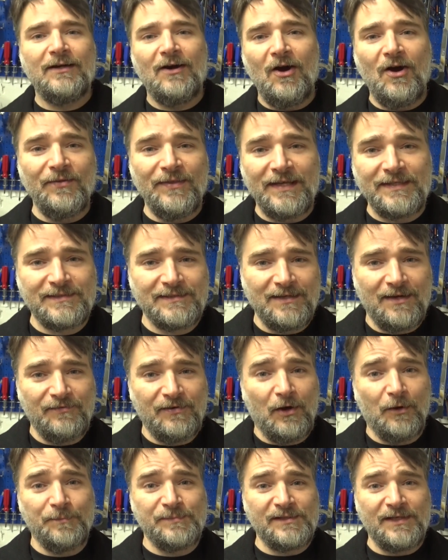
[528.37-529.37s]
All that stuff
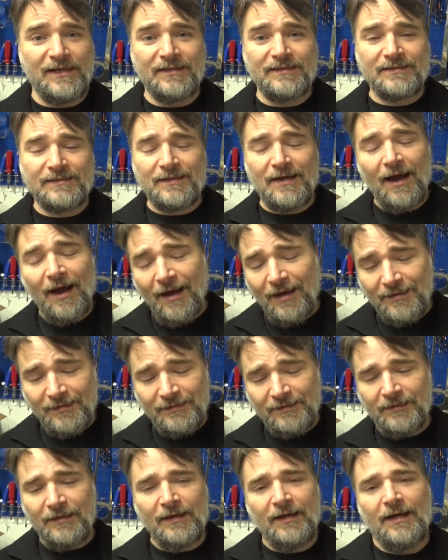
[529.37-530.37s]
helps a
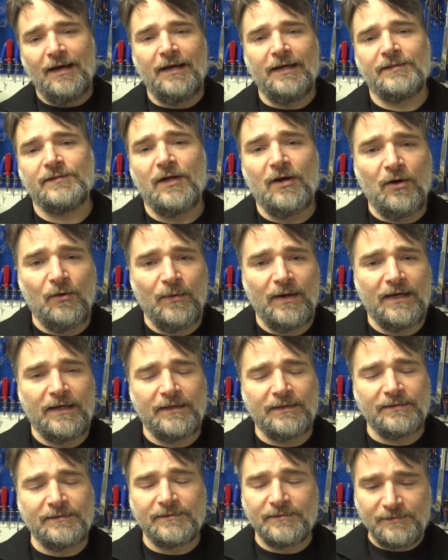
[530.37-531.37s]
ton, and it's
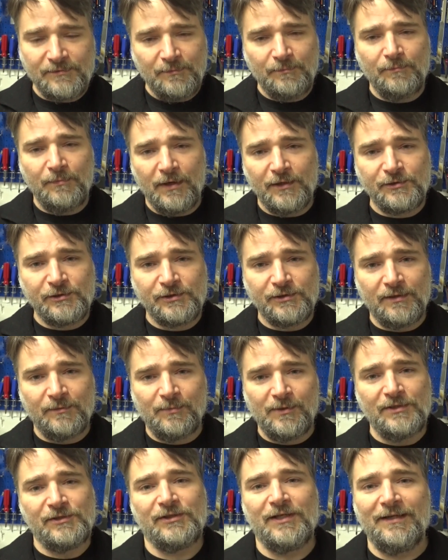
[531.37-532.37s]
always much
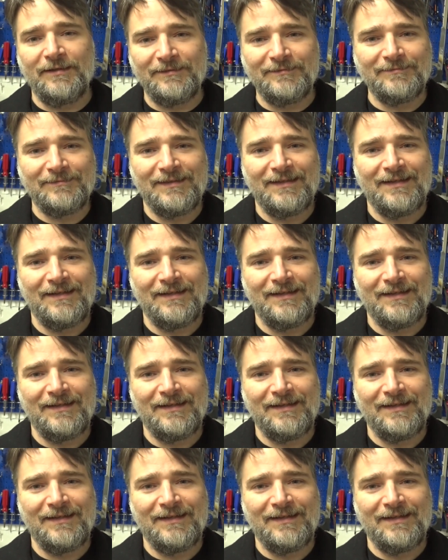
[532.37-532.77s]
appreciated.